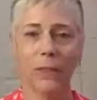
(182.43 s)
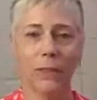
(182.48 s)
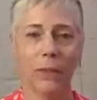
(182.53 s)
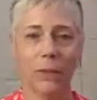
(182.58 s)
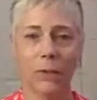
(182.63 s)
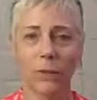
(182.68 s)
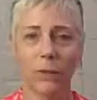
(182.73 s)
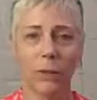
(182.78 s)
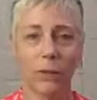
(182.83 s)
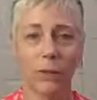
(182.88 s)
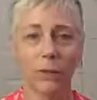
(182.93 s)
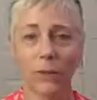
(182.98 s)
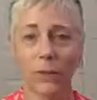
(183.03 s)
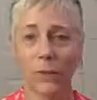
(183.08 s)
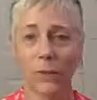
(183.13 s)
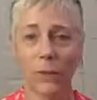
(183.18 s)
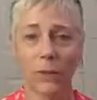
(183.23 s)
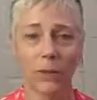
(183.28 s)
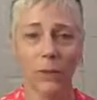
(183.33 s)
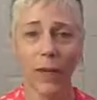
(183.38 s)
or
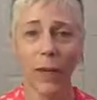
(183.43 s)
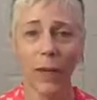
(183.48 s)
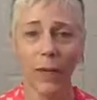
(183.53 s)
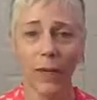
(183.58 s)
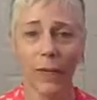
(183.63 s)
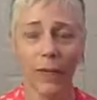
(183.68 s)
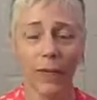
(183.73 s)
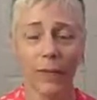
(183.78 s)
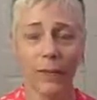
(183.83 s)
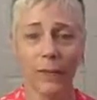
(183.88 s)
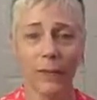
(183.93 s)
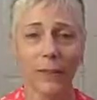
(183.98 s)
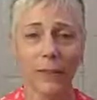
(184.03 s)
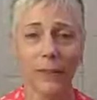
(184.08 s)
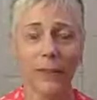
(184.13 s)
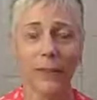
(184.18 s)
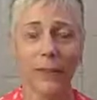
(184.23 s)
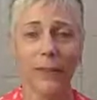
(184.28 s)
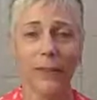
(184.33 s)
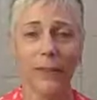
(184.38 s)
so tired I couldn't
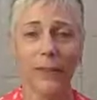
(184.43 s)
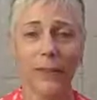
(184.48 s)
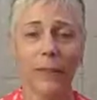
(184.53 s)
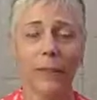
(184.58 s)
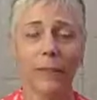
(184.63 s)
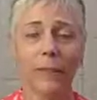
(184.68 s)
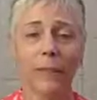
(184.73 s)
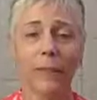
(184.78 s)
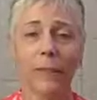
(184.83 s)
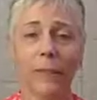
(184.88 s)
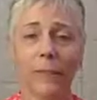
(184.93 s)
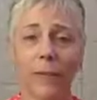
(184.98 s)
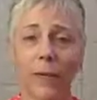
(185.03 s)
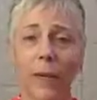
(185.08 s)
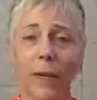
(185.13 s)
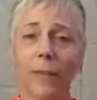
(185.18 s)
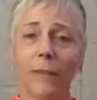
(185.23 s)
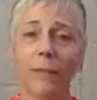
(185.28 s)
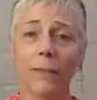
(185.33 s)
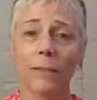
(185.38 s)
get through the day from
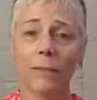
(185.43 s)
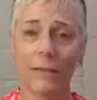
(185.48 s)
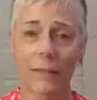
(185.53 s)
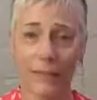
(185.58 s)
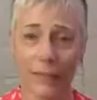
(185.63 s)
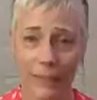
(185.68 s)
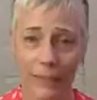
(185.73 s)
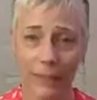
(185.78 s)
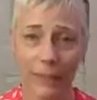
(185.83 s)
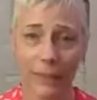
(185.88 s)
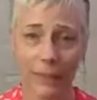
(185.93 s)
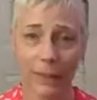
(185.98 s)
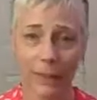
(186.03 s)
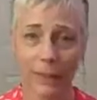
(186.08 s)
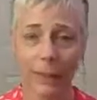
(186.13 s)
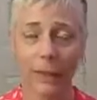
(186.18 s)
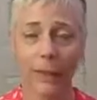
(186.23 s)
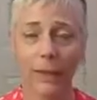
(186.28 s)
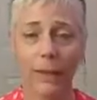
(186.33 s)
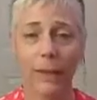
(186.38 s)
not
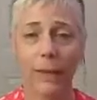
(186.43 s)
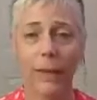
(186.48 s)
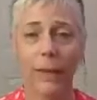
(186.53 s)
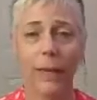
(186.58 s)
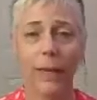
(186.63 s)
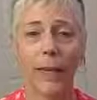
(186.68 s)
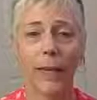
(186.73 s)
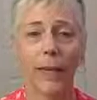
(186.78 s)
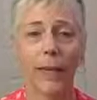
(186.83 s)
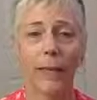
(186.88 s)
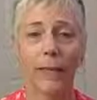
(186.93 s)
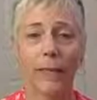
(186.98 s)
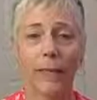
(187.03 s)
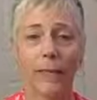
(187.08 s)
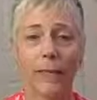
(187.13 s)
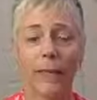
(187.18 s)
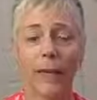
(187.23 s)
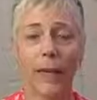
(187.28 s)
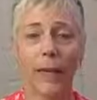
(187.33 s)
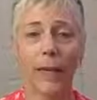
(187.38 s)
sleeping.
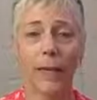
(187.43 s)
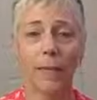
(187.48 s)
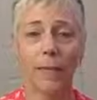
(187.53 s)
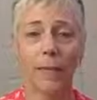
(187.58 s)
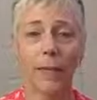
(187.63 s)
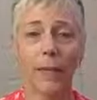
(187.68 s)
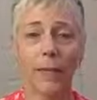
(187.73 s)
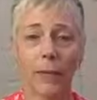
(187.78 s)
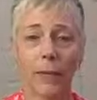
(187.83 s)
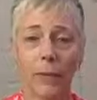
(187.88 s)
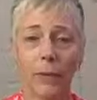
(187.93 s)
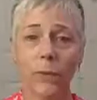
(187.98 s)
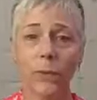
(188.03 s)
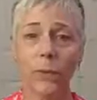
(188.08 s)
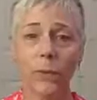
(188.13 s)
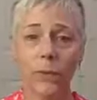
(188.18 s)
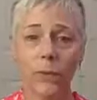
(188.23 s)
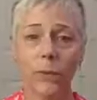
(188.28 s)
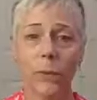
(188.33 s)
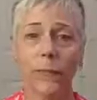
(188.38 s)
And my health
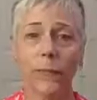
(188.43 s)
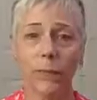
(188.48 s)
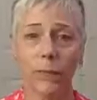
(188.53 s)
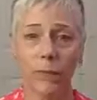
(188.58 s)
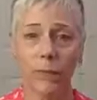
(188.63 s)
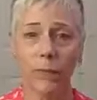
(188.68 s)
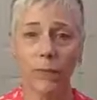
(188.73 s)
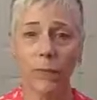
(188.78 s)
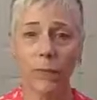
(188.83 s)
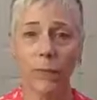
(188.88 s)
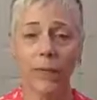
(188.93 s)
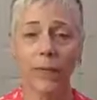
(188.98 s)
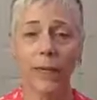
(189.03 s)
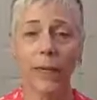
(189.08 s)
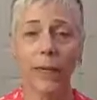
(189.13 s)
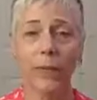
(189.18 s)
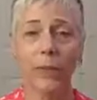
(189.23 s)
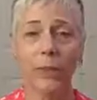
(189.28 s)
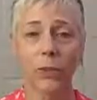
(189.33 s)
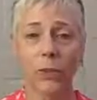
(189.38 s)
was really suffering.
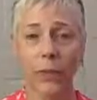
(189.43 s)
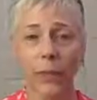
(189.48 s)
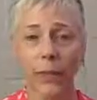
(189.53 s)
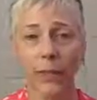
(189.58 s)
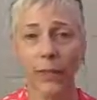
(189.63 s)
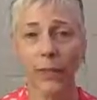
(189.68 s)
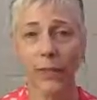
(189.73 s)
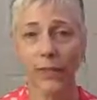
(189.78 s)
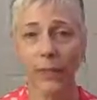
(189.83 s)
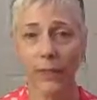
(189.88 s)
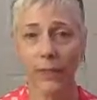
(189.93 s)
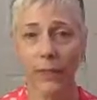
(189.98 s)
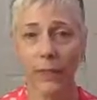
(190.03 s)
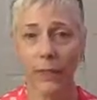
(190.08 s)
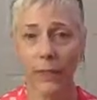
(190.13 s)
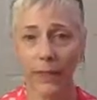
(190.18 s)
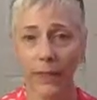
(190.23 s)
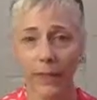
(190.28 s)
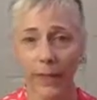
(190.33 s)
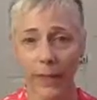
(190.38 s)
I tried
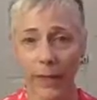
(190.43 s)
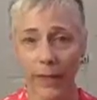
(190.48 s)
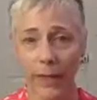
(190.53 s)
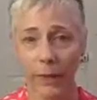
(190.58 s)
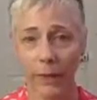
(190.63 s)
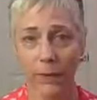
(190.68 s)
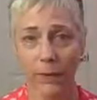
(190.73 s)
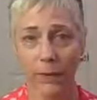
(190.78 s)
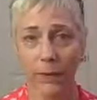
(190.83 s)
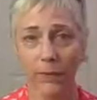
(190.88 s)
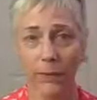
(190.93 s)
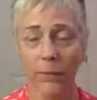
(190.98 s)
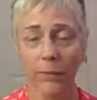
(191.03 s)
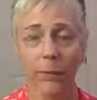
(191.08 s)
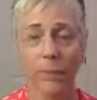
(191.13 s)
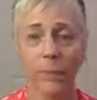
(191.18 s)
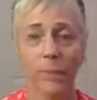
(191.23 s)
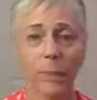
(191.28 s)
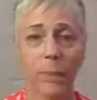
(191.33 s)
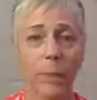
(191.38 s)
everything over the counter.
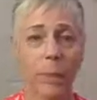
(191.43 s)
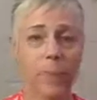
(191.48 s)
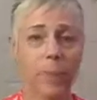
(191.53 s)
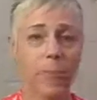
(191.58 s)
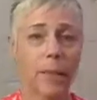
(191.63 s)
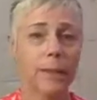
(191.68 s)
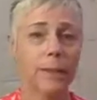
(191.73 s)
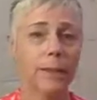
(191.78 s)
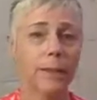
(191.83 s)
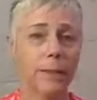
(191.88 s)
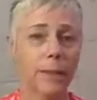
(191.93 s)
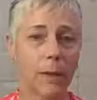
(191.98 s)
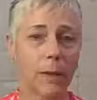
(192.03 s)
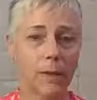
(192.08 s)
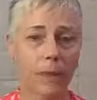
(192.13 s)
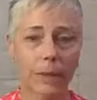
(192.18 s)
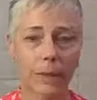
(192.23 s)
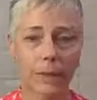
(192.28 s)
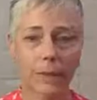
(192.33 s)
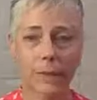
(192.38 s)

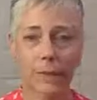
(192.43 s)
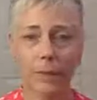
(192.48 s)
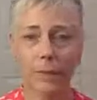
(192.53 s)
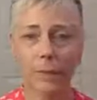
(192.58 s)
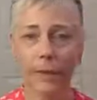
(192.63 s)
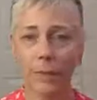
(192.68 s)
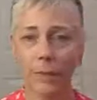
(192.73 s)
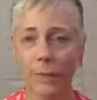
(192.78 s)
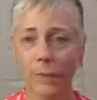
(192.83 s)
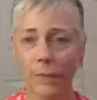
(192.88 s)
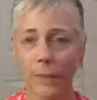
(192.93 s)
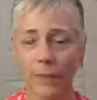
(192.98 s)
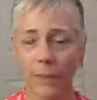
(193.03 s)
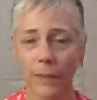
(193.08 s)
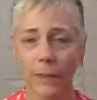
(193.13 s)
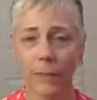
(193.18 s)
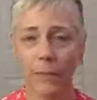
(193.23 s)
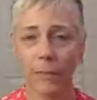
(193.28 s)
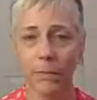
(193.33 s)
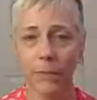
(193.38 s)
Some things happen.
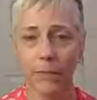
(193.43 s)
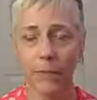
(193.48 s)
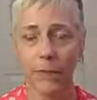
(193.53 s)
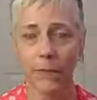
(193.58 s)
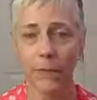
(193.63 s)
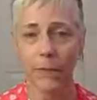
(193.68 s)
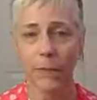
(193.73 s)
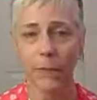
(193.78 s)
Some